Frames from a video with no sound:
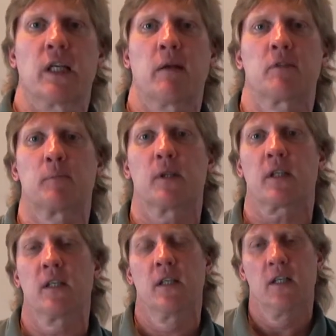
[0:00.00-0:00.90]
James
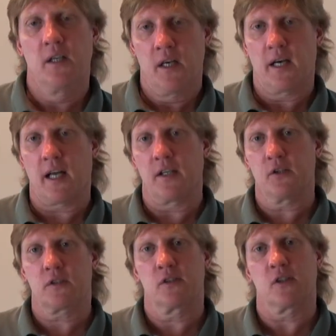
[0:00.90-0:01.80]
book. And I
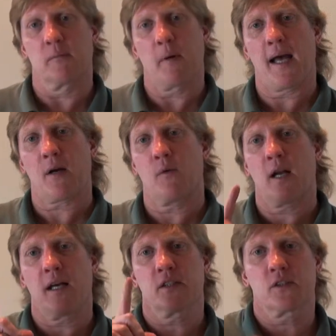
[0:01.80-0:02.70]
used to do it back when
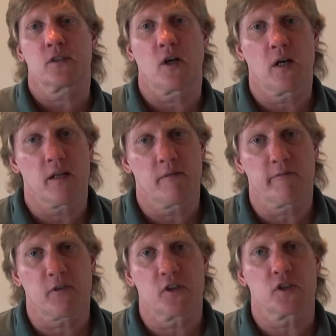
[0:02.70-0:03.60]
I
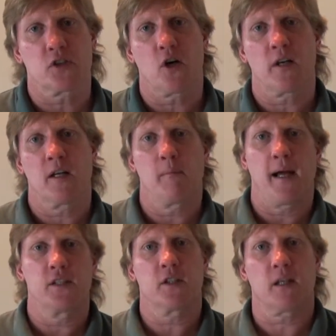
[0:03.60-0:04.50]
first started in
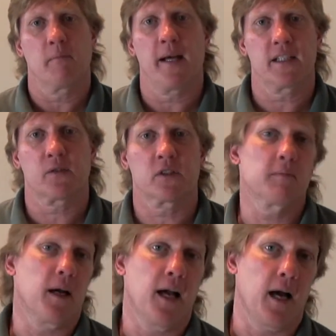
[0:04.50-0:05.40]
magic, and magic was
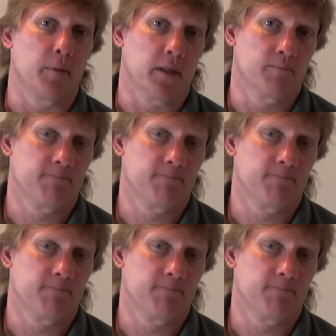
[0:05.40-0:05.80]
my hobby.